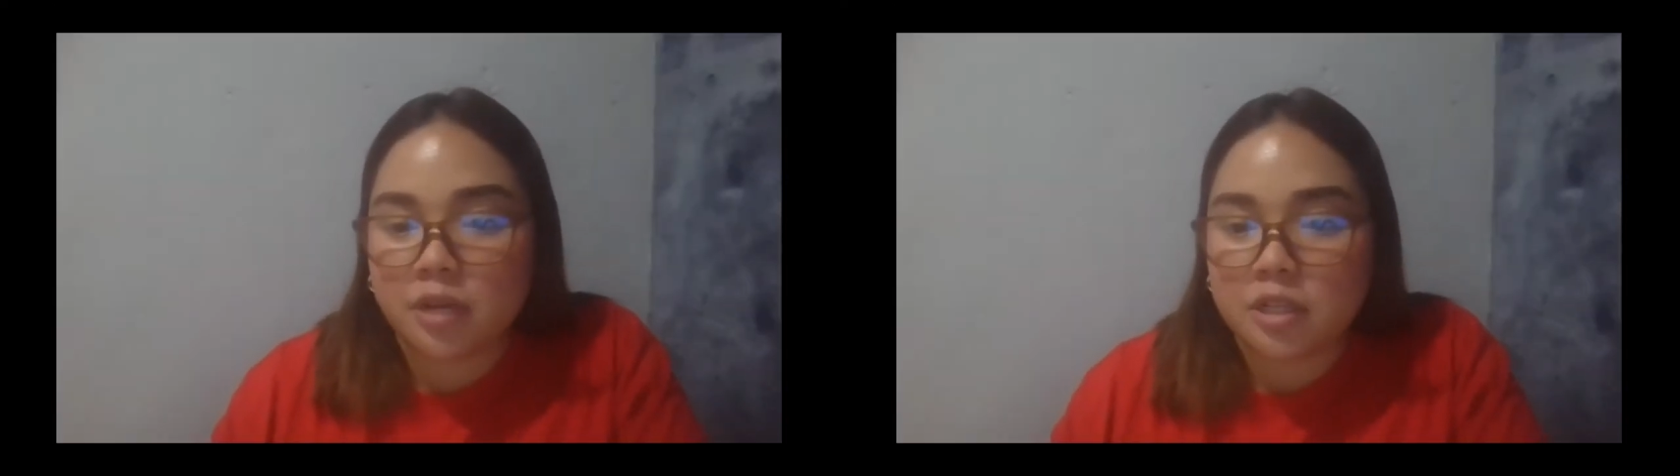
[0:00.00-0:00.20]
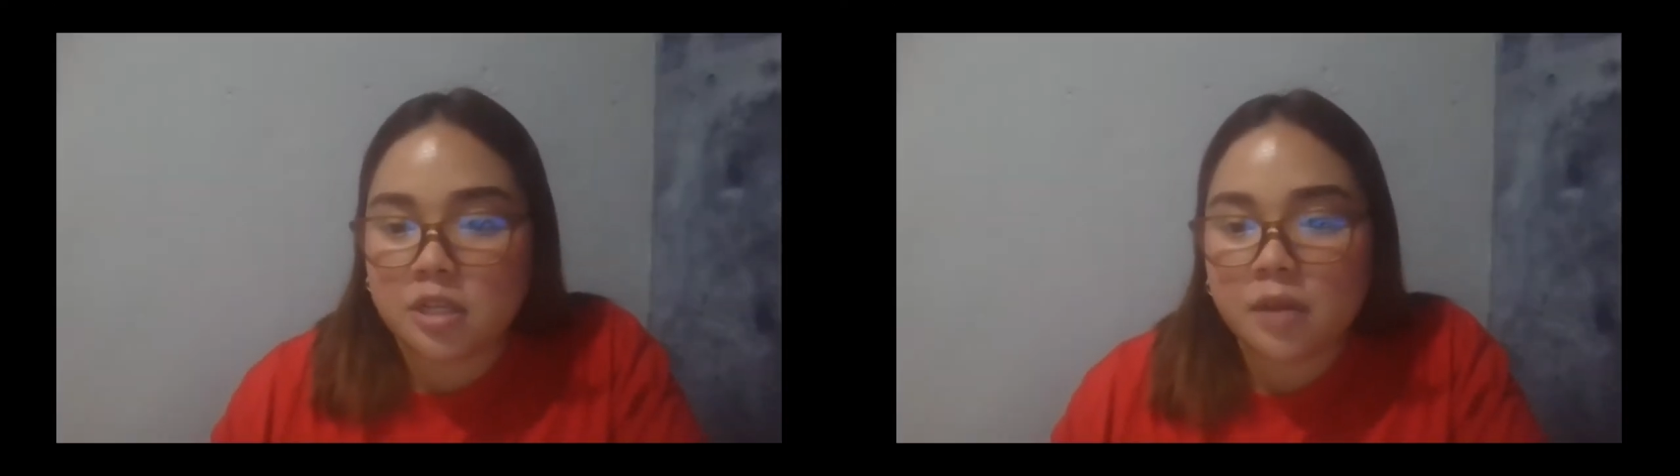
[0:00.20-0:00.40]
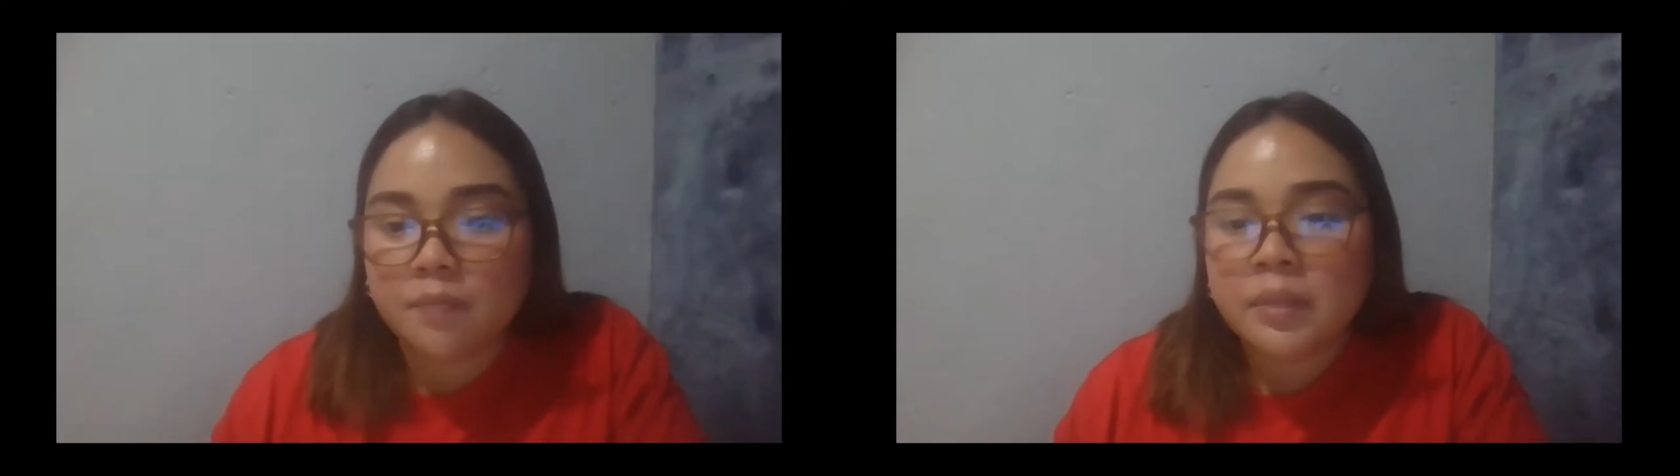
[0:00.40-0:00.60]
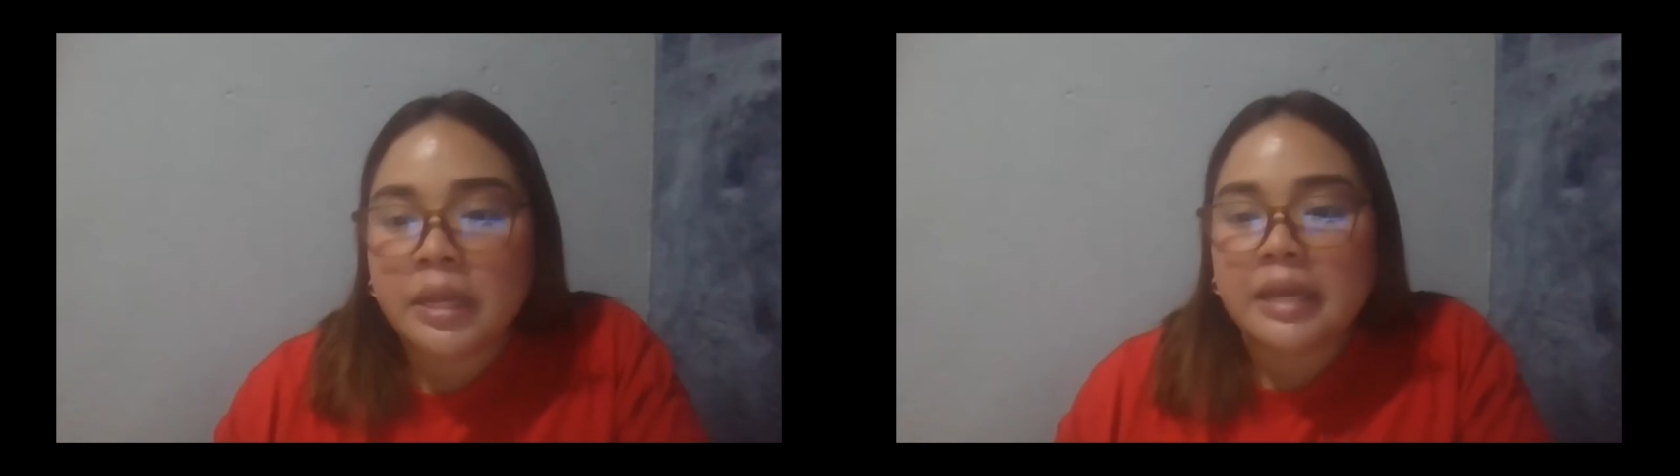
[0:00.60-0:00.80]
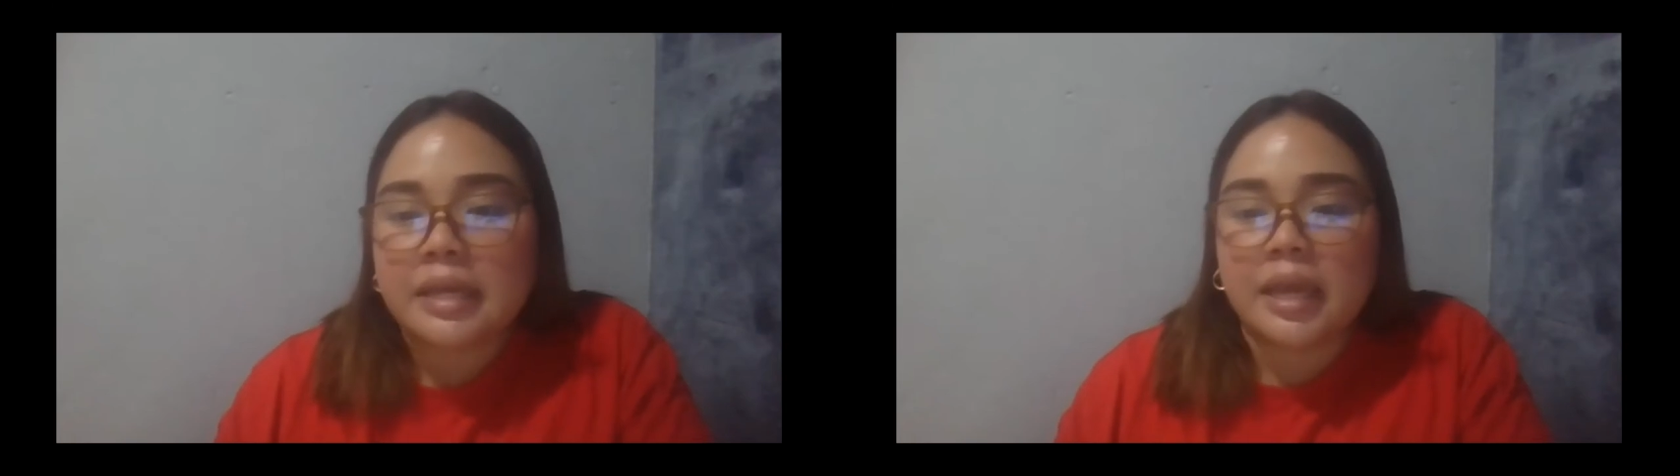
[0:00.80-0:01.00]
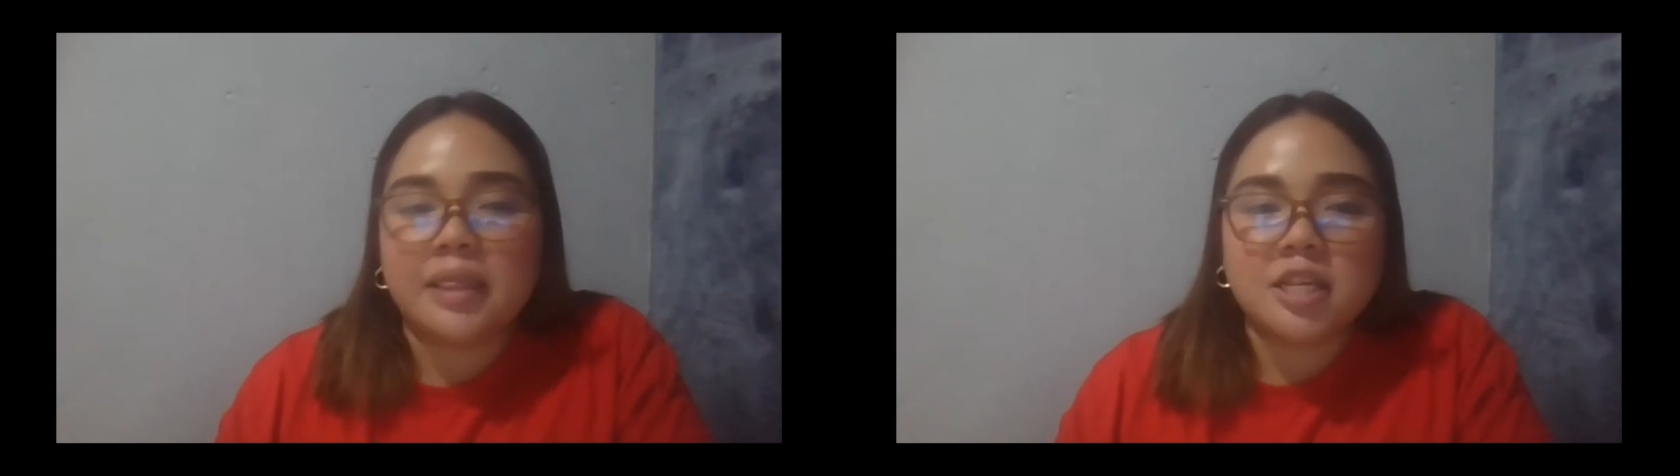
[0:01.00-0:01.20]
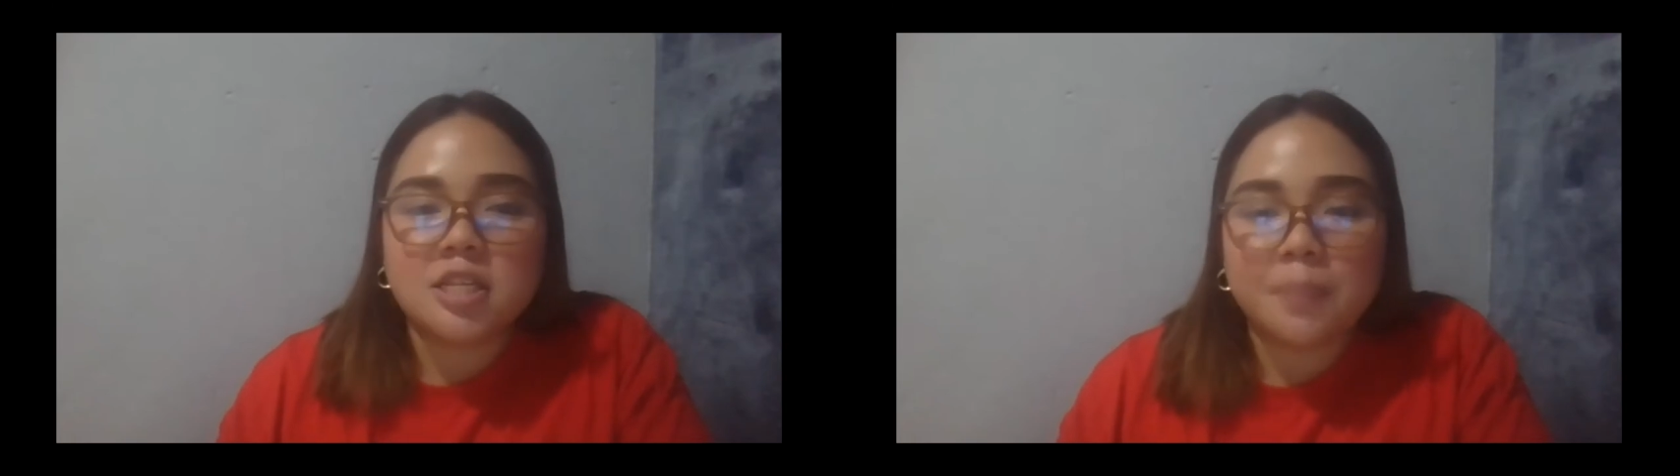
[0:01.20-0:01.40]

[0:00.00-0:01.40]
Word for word: Reggie. Can the